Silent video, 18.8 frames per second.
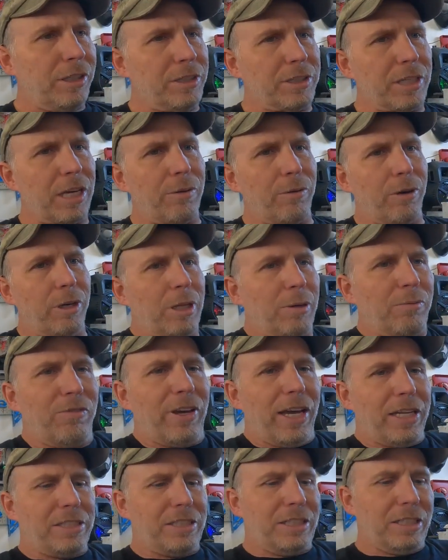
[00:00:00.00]
He's got one of them
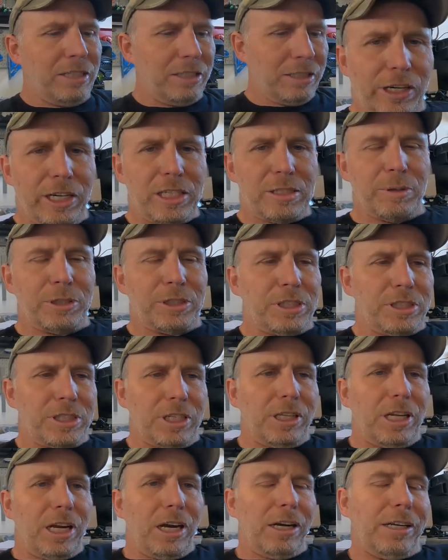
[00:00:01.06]
fancy transmissions
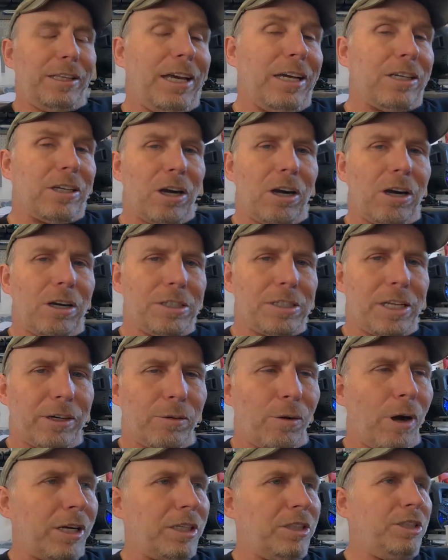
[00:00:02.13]
in there, and that car is like
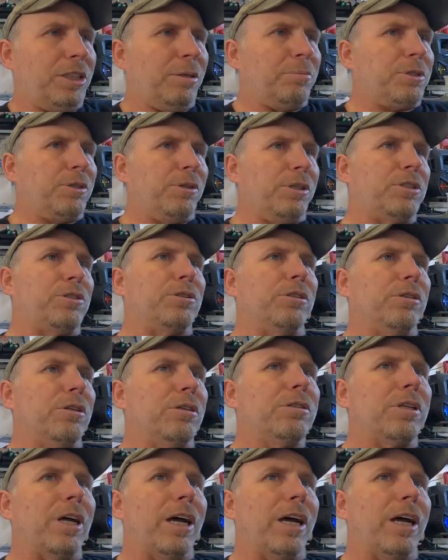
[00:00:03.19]
a rocket ship. So it's cool.